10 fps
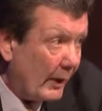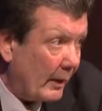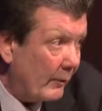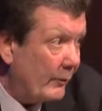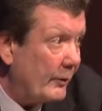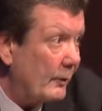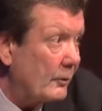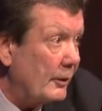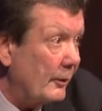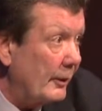have the
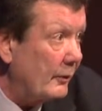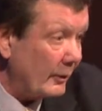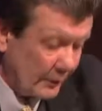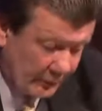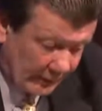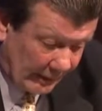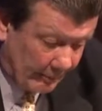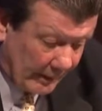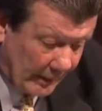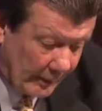utilities or the
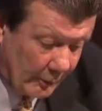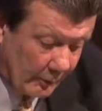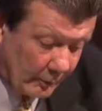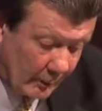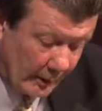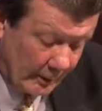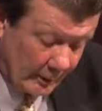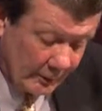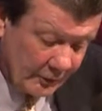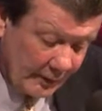state behind you
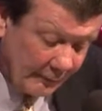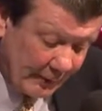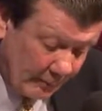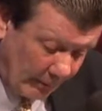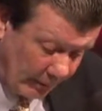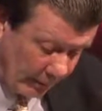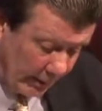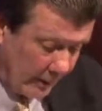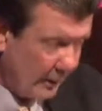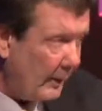in significant
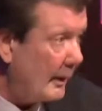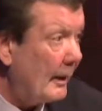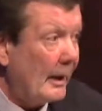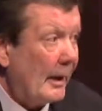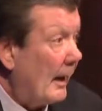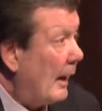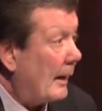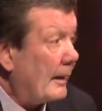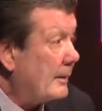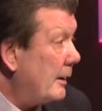marketing,
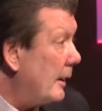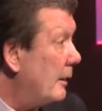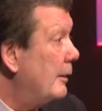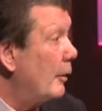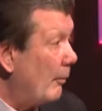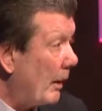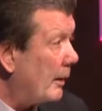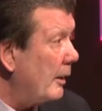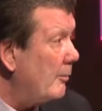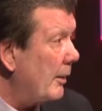I got to tell you, your
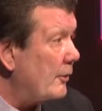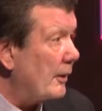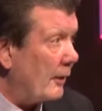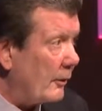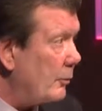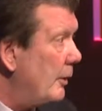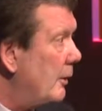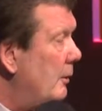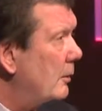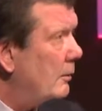marketing budget, now this would
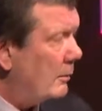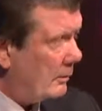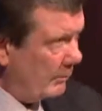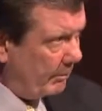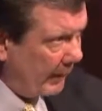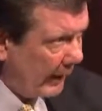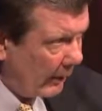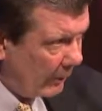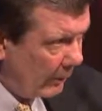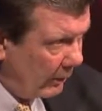include
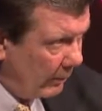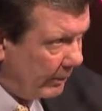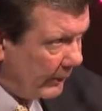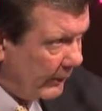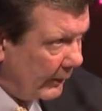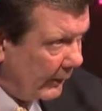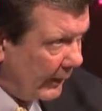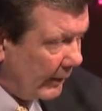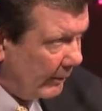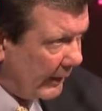payroll, but you
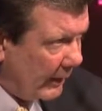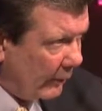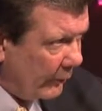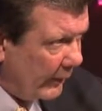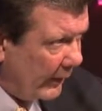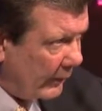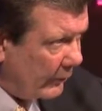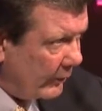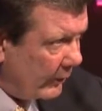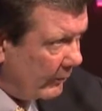got to be careful on that
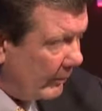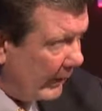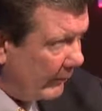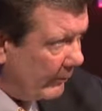because, in